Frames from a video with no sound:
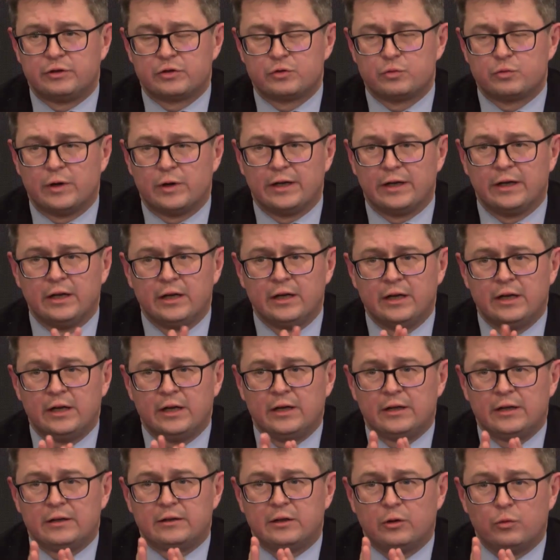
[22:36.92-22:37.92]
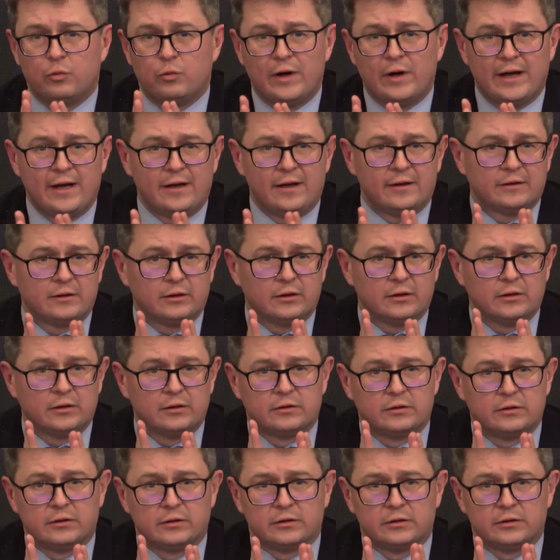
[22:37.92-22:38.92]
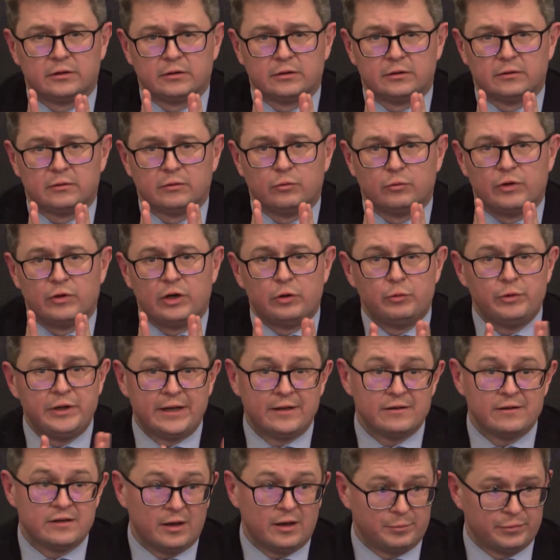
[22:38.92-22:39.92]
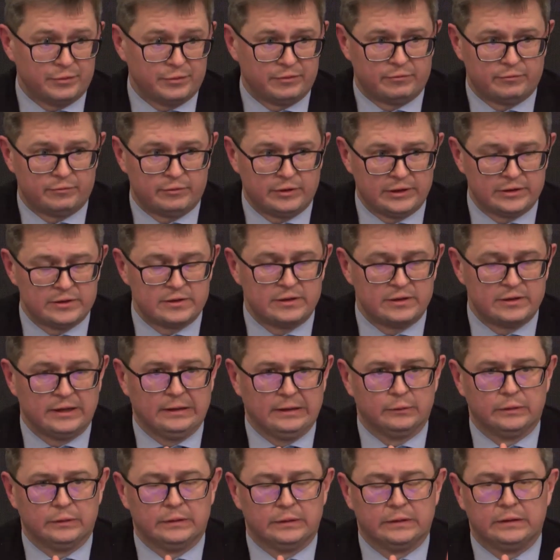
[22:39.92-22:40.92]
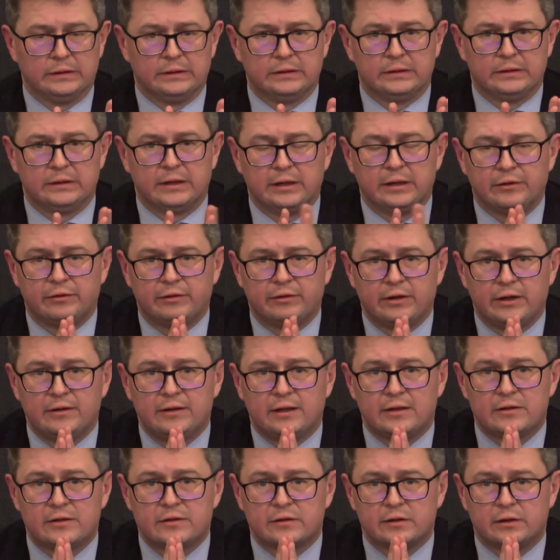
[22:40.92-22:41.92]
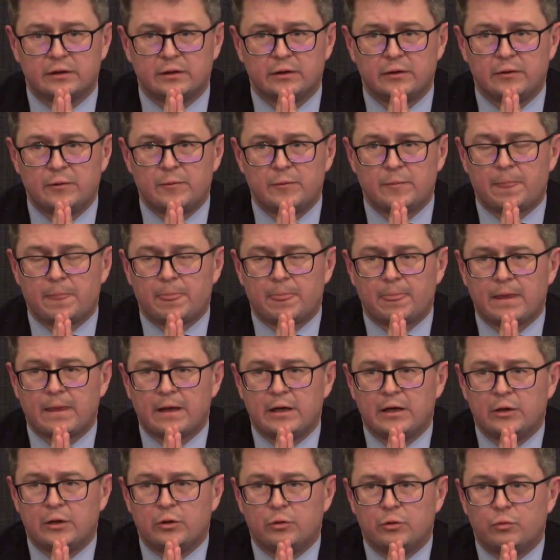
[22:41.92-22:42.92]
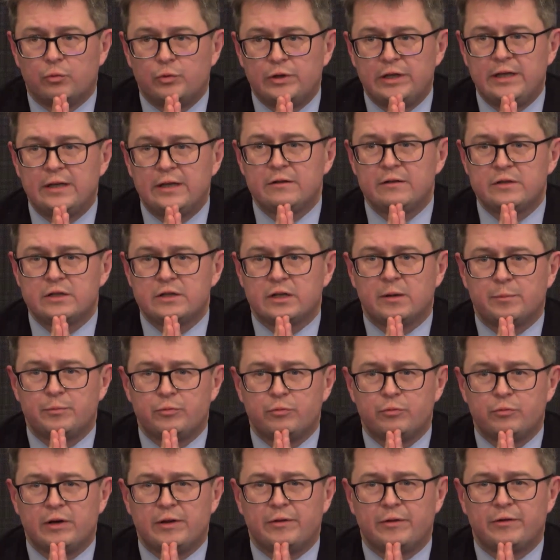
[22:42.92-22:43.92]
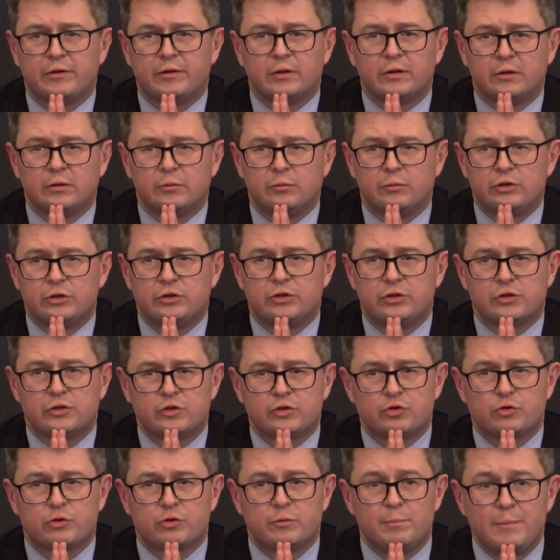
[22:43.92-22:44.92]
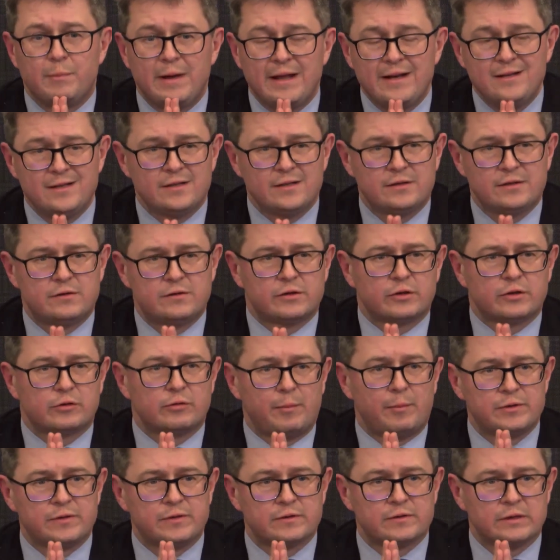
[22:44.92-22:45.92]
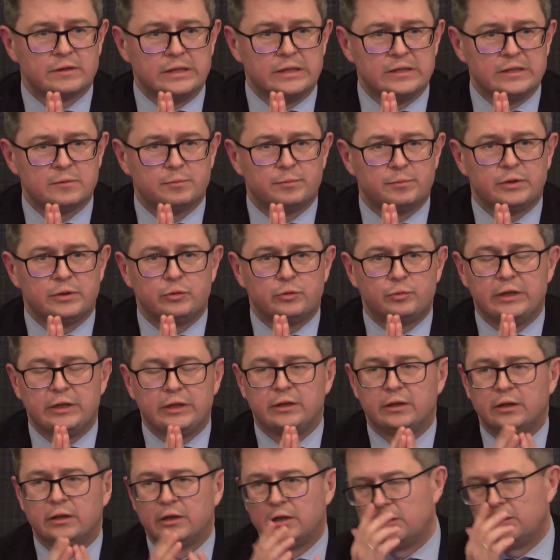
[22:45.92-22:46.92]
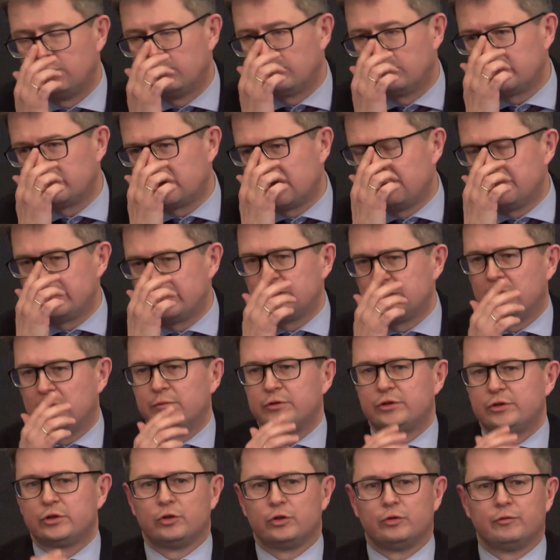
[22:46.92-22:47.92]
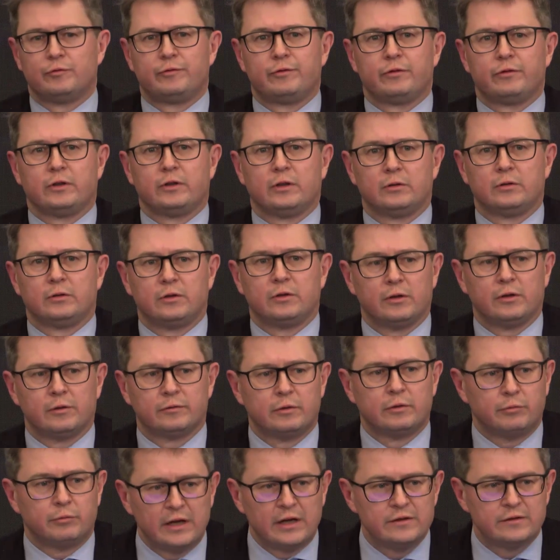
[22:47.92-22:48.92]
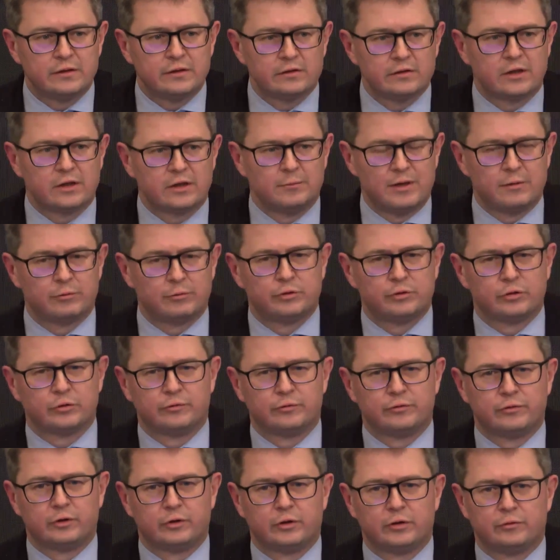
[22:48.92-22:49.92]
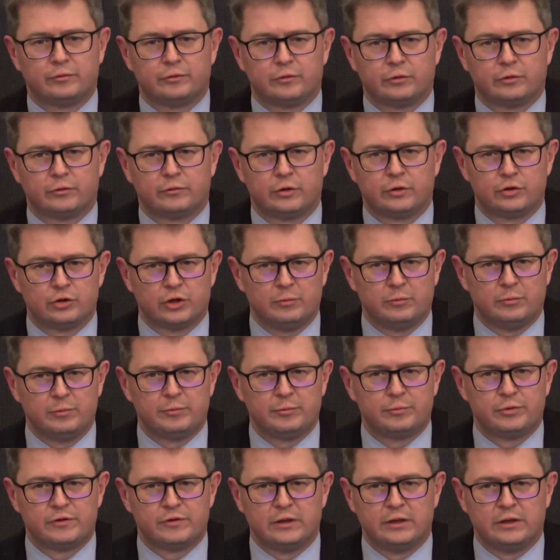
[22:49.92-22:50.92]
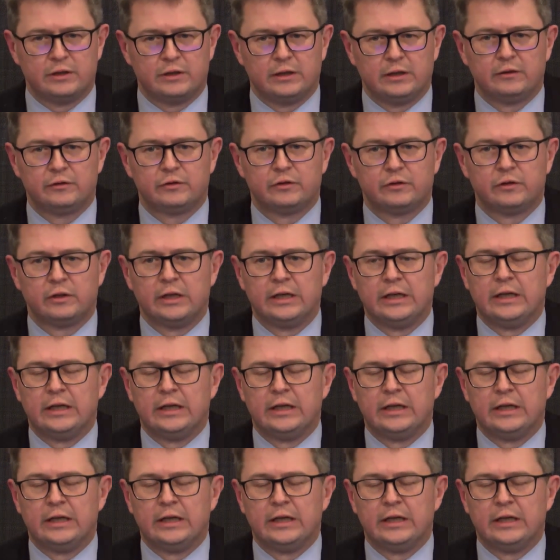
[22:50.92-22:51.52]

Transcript: way. Where we end up right now, I think that we end up with just tremendous discrepancies between what comes out of the rates that come out of the German proceedings,